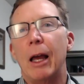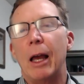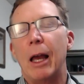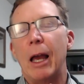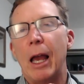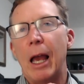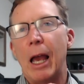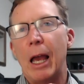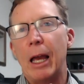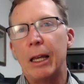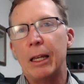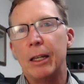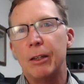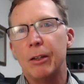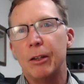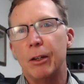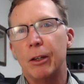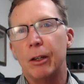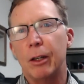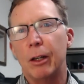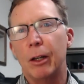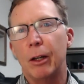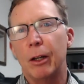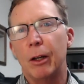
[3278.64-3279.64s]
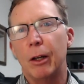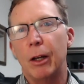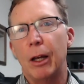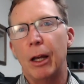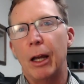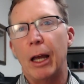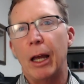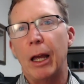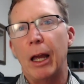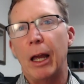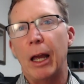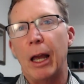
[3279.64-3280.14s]
and
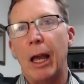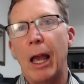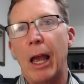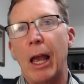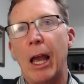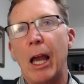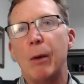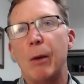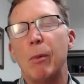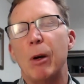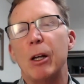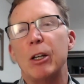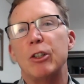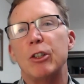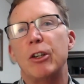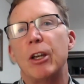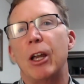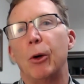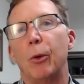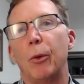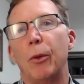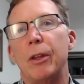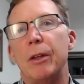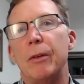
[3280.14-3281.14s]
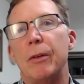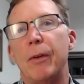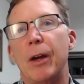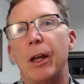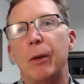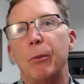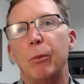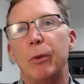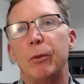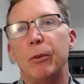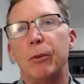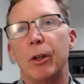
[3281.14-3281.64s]
how much healthy fat
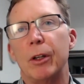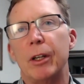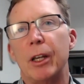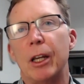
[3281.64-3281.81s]
we've got in our